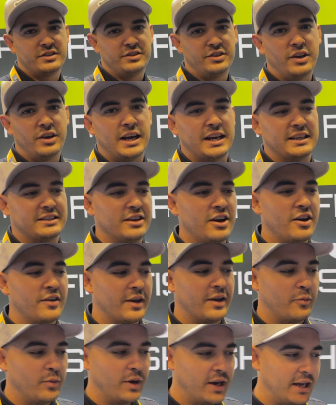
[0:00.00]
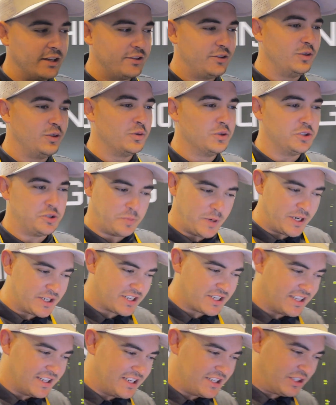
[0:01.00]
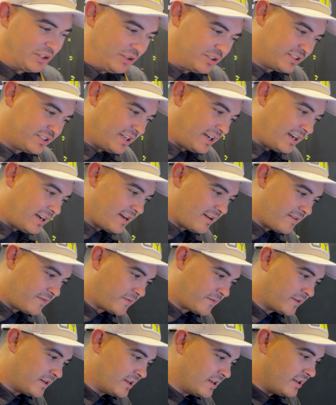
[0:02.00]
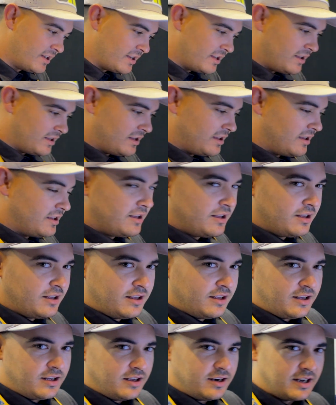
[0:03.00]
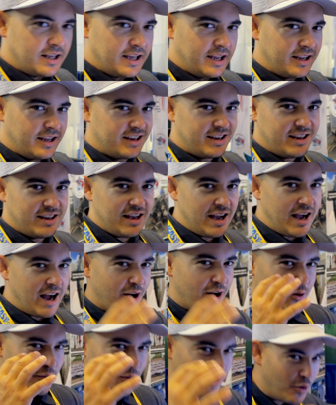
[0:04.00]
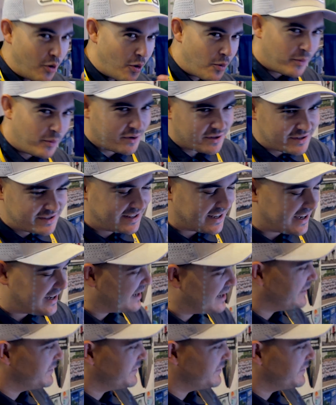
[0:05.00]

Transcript: you guys know that we like to do special edition stuff, like out of the normal stuff.